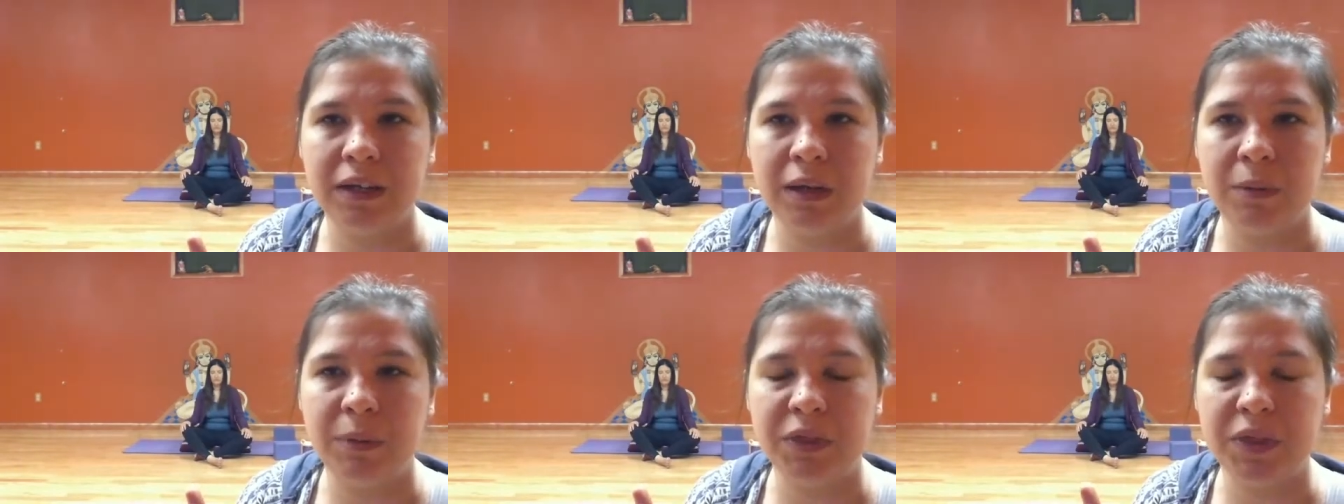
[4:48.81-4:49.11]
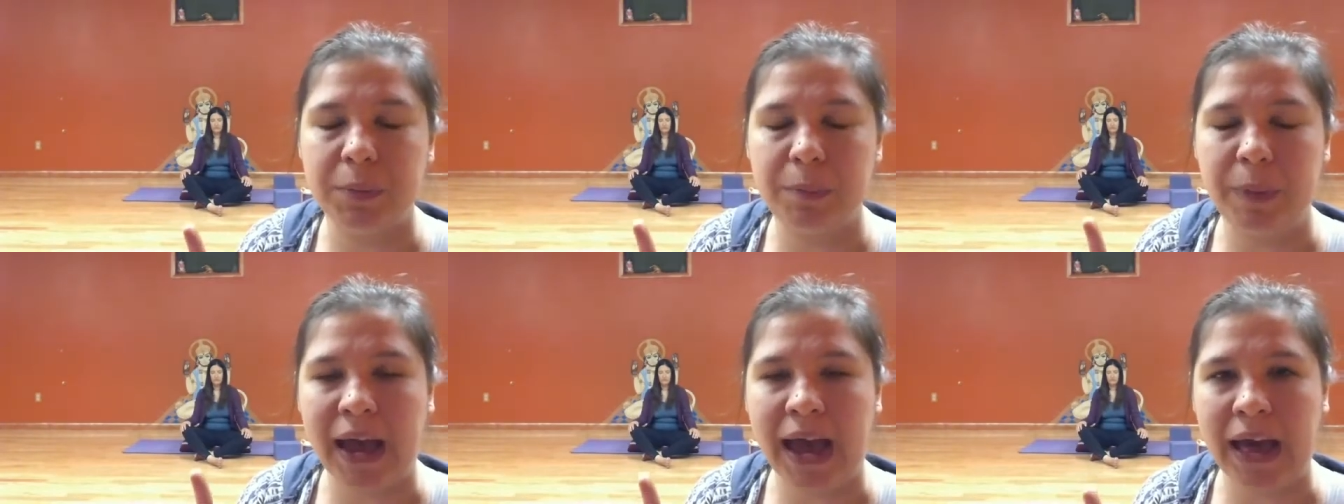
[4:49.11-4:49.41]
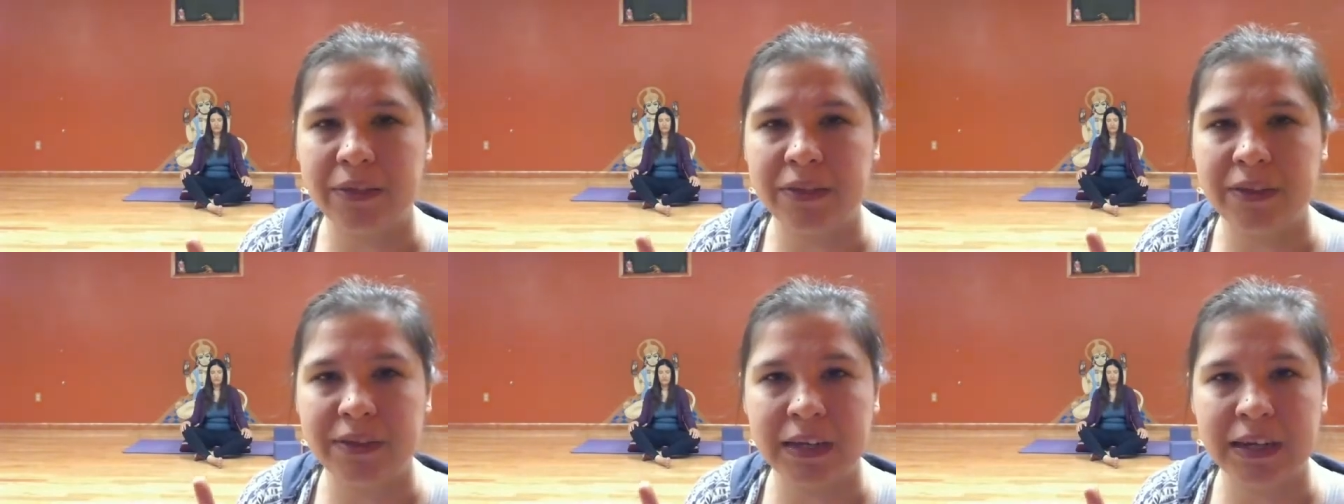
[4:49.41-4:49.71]
But the
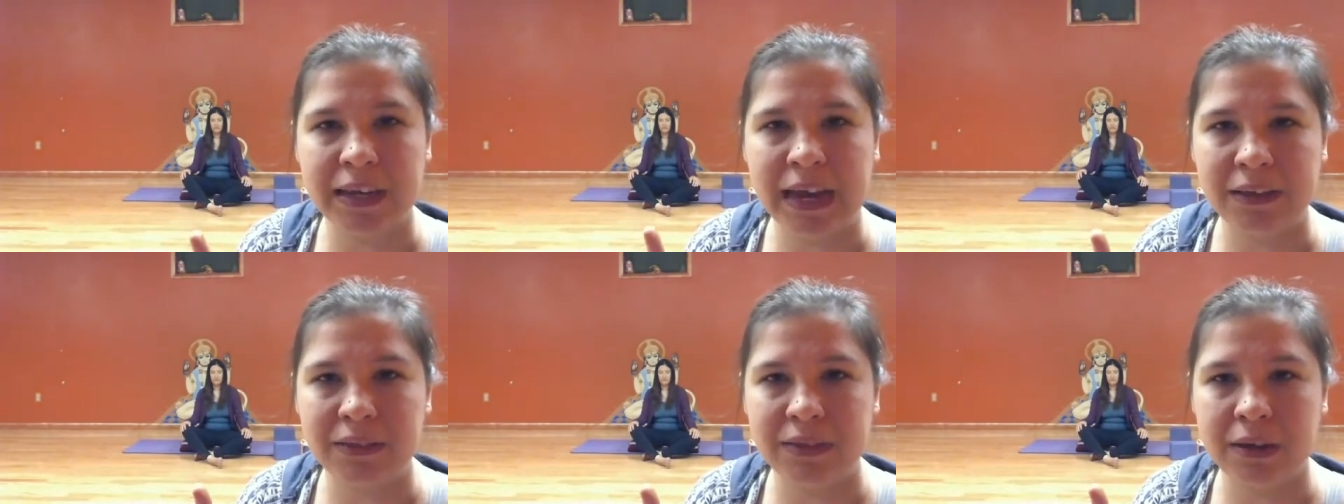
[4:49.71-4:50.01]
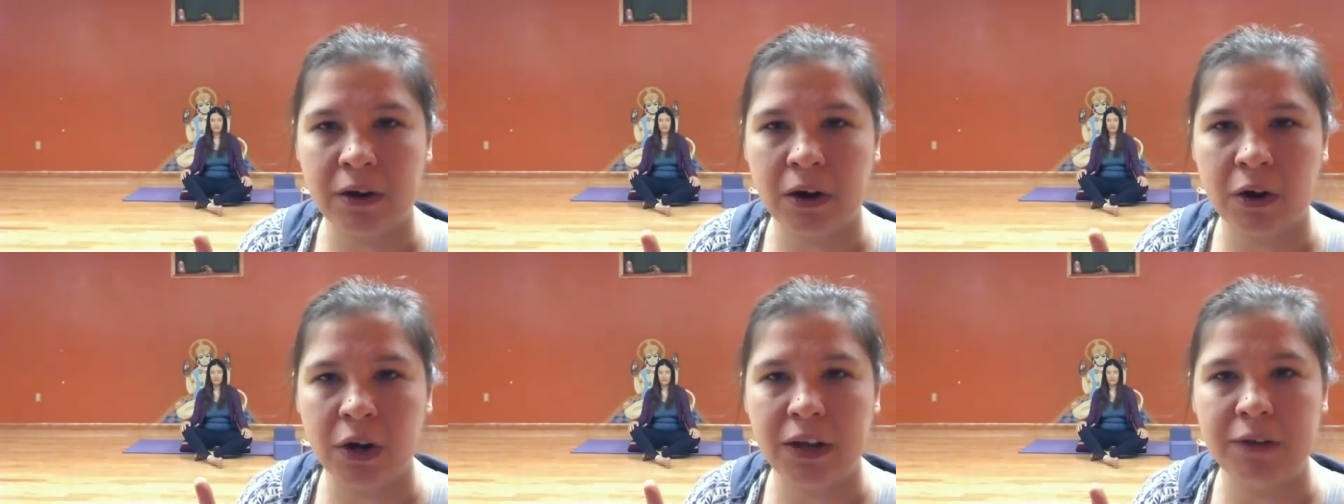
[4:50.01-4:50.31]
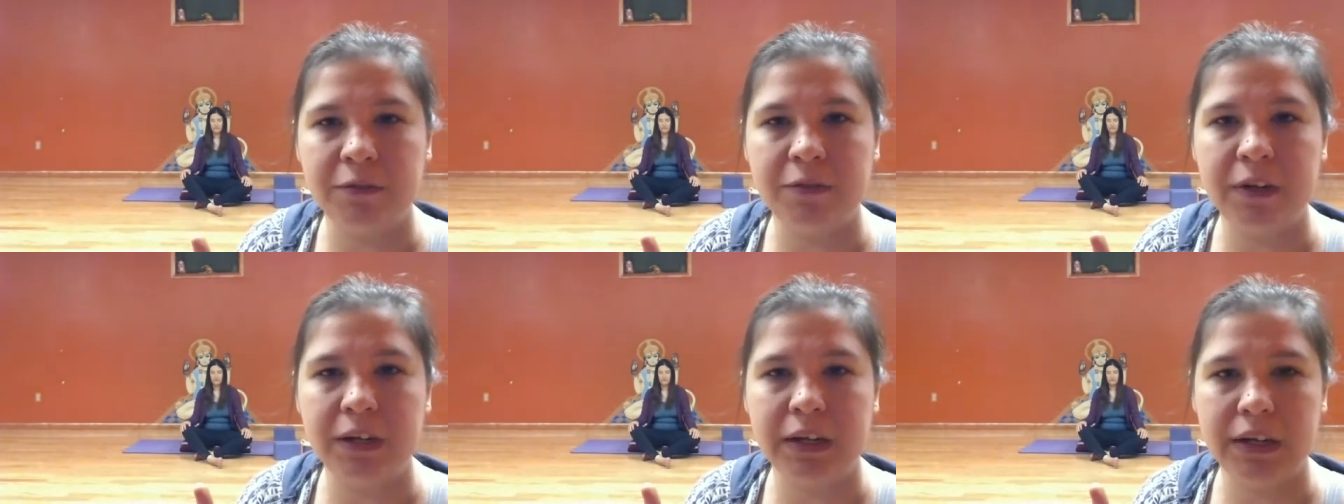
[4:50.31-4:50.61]
paths to get there are
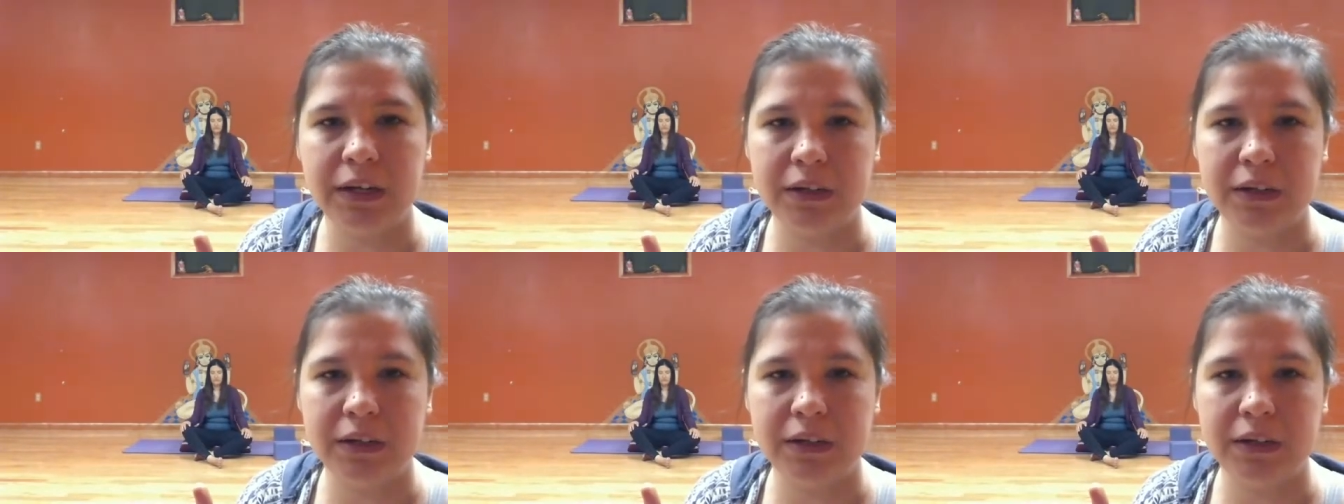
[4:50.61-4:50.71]
infinite,